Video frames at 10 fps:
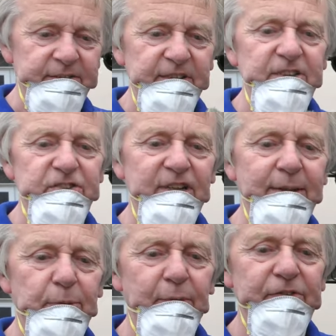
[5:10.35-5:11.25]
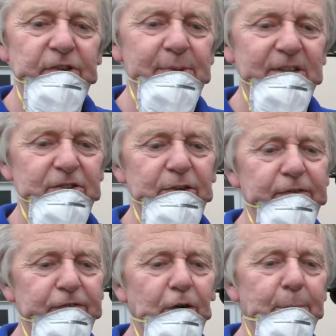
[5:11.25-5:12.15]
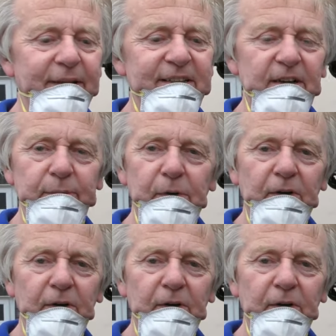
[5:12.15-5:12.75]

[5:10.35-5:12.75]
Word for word: These cheaper ones are a bit too floppy and don't